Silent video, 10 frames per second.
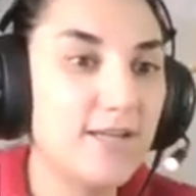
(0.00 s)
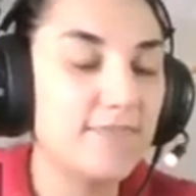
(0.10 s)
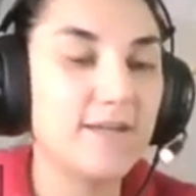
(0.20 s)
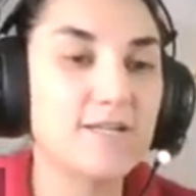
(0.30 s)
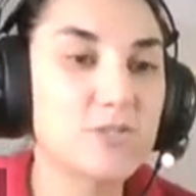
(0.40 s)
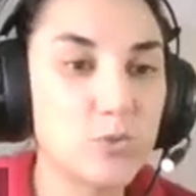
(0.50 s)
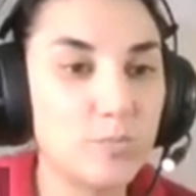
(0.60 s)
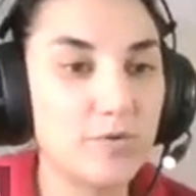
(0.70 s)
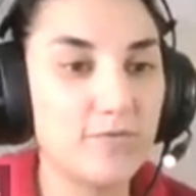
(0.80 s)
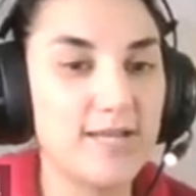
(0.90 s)
They're
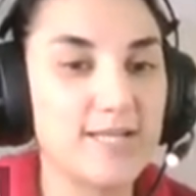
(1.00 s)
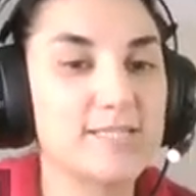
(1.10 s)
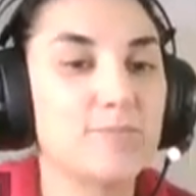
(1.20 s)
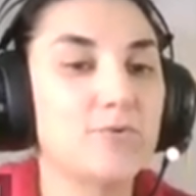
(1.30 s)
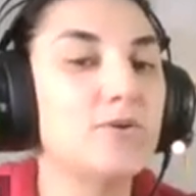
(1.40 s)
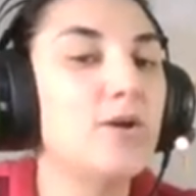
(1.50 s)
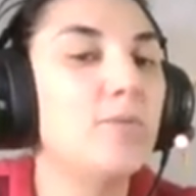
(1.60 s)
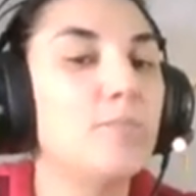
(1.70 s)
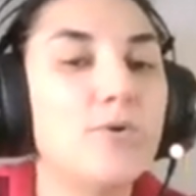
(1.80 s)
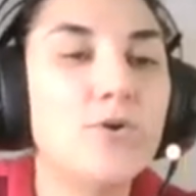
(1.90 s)
super flexible.
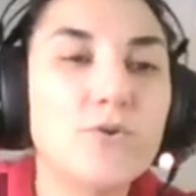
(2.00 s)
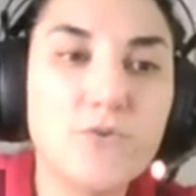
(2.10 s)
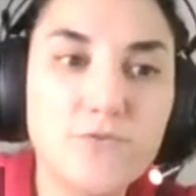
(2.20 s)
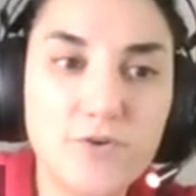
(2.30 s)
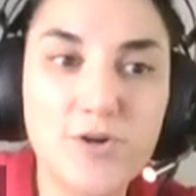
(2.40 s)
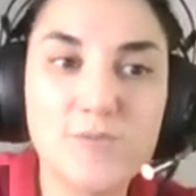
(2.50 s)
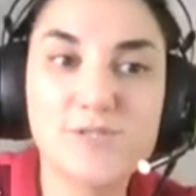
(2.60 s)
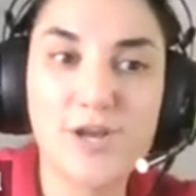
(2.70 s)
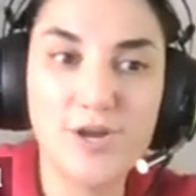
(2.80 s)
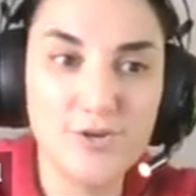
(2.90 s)
Modal
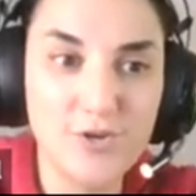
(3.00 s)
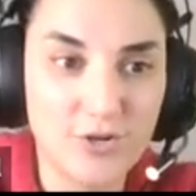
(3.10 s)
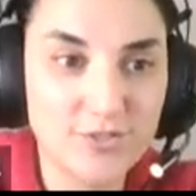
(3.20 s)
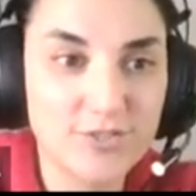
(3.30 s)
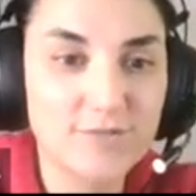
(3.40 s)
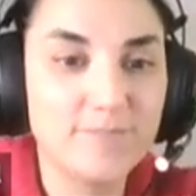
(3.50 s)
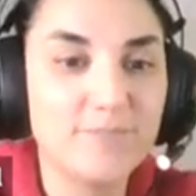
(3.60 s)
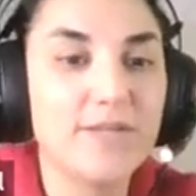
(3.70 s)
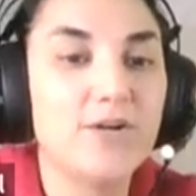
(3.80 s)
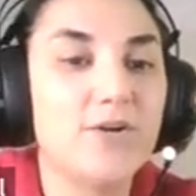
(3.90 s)
verbs are not.
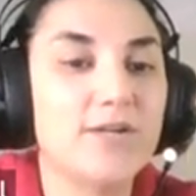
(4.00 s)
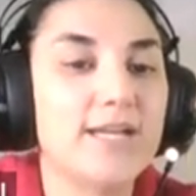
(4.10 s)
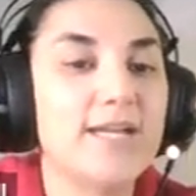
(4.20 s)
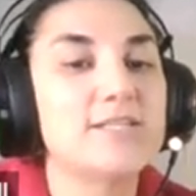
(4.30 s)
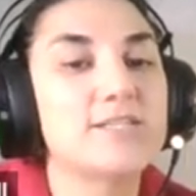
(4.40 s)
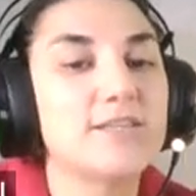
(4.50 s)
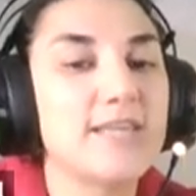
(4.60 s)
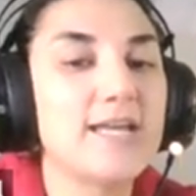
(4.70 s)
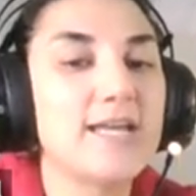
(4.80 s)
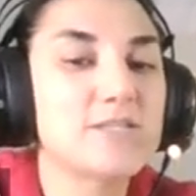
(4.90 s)
Okay, so
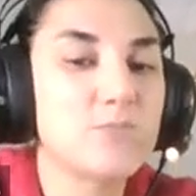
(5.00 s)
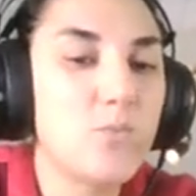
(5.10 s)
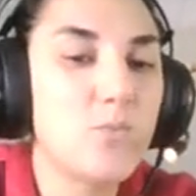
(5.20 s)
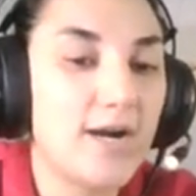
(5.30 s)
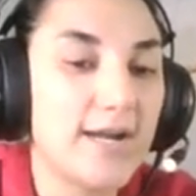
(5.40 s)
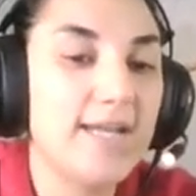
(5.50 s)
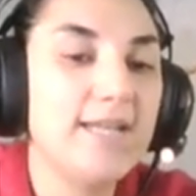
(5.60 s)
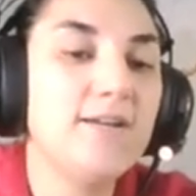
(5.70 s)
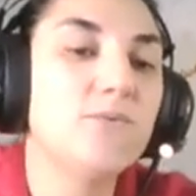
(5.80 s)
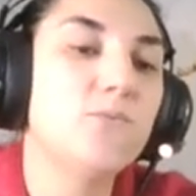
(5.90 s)
that's why
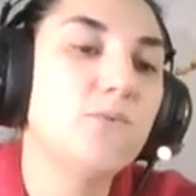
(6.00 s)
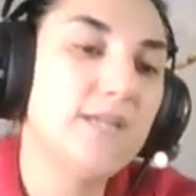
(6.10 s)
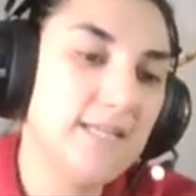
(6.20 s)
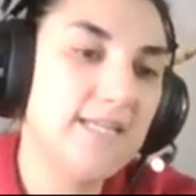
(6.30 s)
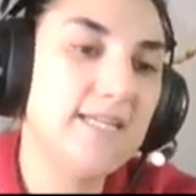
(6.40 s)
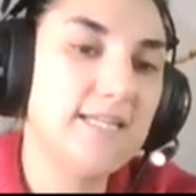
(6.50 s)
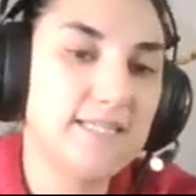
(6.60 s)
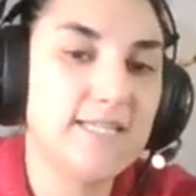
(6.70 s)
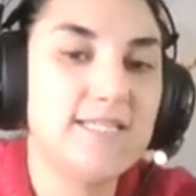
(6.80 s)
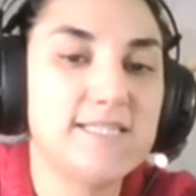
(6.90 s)
we need
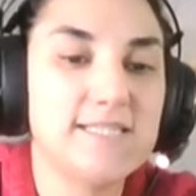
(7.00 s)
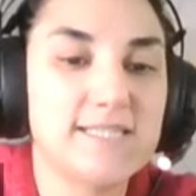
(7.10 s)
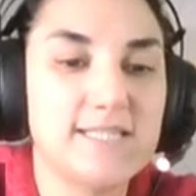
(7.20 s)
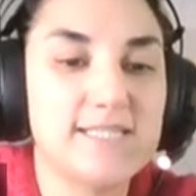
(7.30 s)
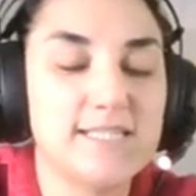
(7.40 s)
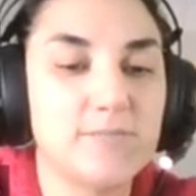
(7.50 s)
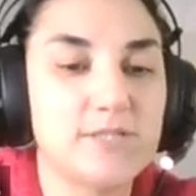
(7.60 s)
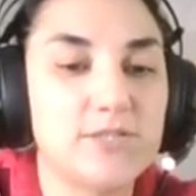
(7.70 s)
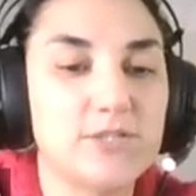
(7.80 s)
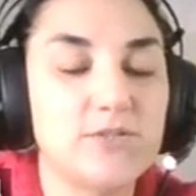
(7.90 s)
these
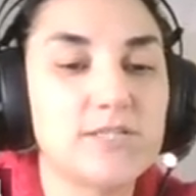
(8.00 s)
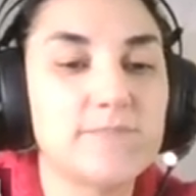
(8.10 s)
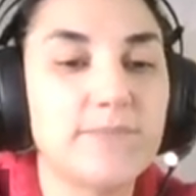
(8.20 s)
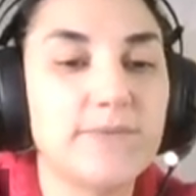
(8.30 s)
substitutes.